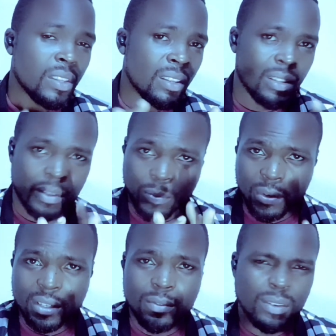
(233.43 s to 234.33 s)
and go
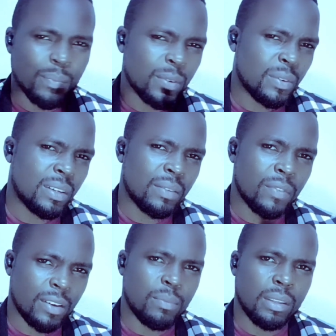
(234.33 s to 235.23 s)
into poultry
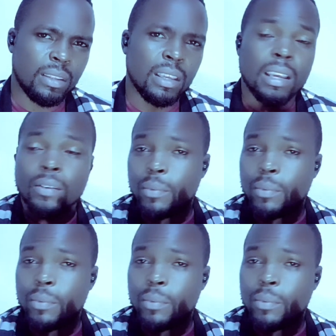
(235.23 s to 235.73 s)
farming